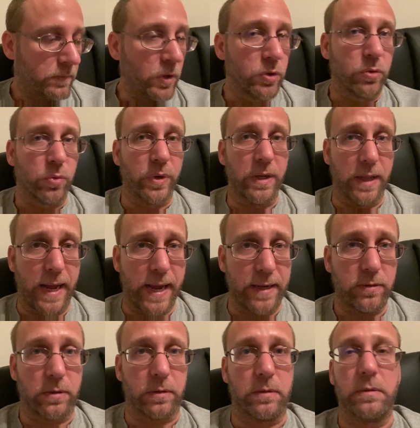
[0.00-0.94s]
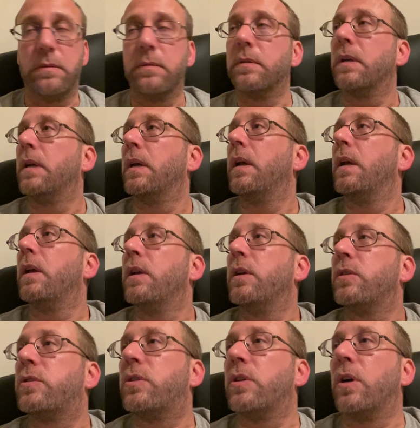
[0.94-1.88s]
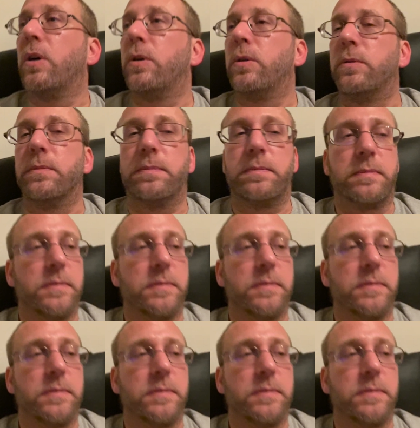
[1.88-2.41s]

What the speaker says: It's a real asshole. So,